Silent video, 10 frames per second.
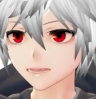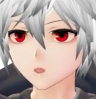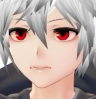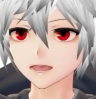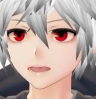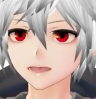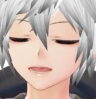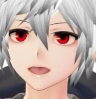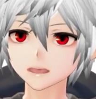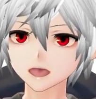It was never really a
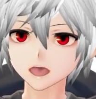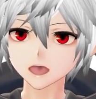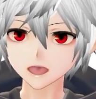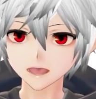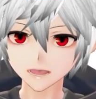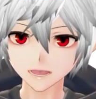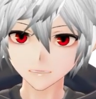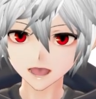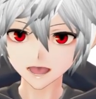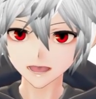problem to me.
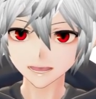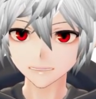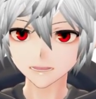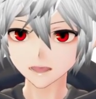But I guess if they're